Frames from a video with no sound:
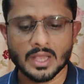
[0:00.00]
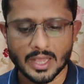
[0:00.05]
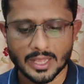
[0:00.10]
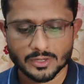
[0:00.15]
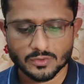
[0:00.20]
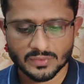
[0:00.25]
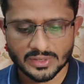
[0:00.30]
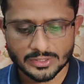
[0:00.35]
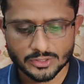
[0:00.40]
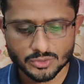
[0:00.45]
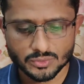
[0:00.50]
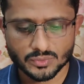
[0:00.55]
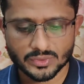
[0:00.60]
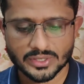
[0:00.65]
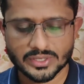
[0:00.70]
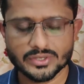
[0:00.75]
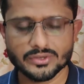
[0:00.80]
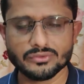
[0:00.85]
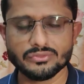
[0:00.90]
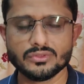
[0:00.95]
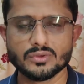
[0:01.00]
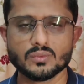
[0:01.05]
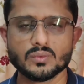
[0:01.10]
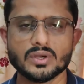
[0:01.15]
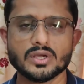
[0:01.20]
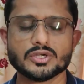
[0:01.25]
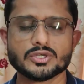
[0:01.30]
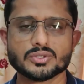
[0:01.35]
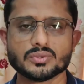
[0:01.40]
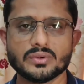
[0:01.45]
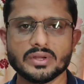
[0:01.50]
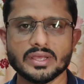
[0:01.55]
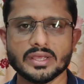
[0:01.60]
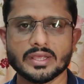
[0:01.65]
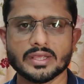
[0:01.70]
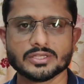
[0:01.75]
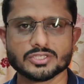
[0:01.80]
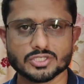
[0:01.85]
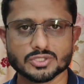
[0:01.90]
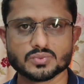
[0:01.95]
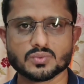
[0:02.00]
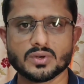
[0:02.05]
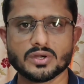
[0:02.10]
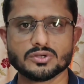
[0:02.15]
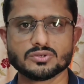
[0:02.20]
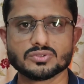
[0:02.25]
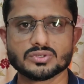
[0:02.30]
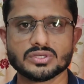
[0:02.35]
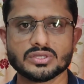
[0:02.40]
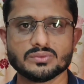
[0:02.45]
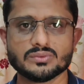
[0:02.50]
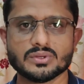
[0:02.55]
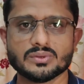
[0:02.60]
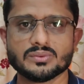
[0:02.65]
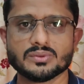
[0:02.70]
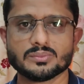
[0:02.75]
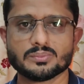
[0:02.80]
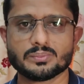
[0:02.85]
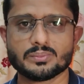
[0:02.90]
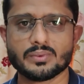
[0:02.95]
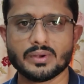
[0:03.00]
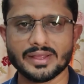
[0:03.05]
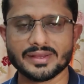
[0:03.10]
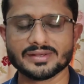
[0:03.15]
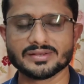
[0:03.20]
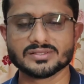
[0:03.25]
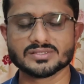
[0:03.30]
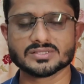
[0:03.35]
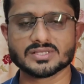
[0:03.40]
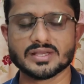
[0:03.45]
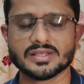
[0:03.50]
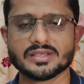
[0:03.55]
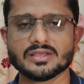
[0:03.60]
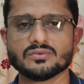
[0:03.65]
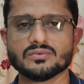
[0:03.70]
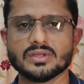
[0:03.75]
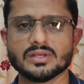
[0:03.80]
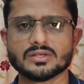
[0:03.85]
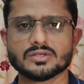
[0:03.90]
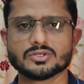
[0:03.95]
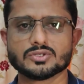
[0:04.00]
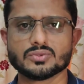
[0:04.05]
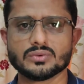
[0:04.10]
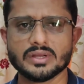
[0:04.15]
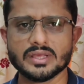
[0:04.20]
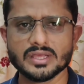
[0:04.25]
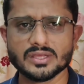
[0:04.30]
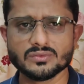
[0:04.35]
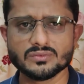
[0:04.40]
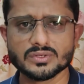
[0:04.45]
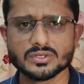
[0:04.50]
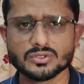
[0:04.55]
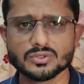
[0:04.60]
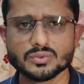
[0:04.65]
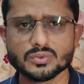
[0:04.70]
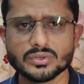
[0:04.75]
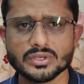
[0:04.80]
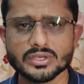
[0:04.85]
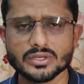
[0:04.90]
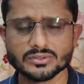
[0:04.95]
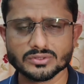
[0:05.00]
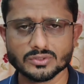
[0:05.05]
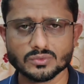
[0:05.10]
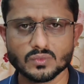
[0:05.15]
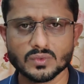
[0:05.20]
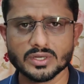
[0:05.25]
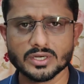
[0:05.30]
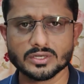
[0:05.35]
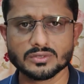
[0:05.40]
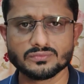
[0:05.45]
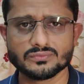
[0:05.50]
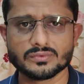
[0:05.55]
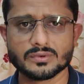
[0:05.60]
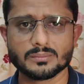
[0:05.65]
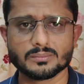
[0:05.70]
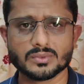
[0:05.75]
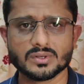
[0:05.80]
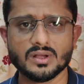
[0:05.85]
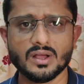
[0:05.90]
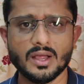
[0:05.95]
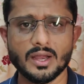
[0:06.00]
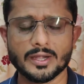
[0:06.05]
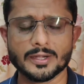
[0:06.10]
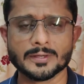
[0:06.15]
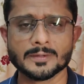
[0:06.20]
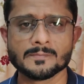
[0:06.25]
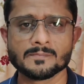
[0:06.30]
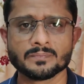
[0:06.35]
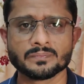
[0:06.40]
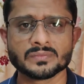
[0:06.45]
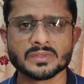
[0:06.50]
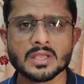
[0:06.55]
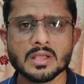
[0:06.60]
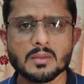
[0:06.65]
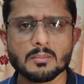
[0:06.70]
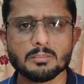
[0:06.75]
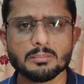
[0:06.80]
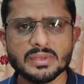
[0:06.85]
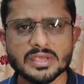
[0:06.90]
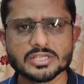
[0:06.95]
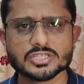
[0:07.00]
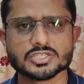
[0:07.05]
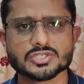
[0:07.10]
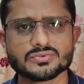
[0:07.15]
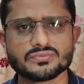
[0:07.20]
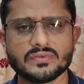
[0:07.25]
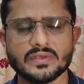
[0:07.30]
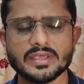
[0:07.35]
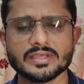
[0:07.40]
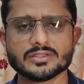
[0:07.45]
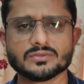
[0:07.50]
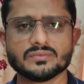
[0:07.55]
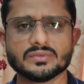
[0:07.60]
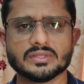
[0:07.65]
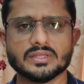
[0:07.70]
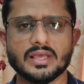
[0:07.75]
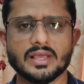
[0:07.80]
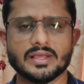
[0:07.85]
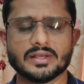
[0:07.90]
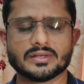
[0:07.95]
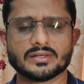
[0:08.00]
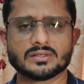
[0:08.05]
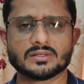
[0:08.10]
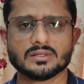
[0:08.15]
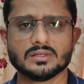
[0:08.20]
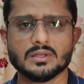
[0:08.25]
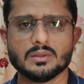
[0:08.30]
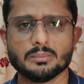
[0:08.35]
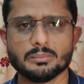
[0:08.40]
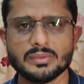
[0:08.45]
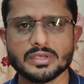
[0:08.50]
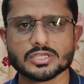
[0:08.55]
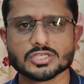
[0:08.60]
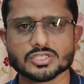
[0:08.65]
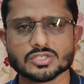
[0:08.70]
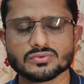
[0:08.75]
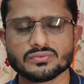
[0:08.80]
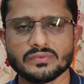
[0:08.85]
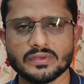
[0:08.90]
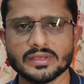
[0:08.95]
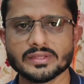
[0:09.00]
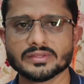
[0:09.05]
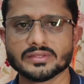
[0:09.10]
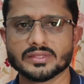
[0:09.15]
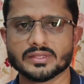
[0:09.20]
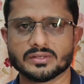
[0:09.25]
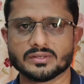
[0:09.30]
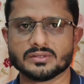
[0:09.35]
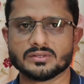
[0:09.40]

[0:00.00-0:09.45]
And when you hear the word today, I just want to give a practice, like when you hear the word from God, mix faith with that. Mix faith.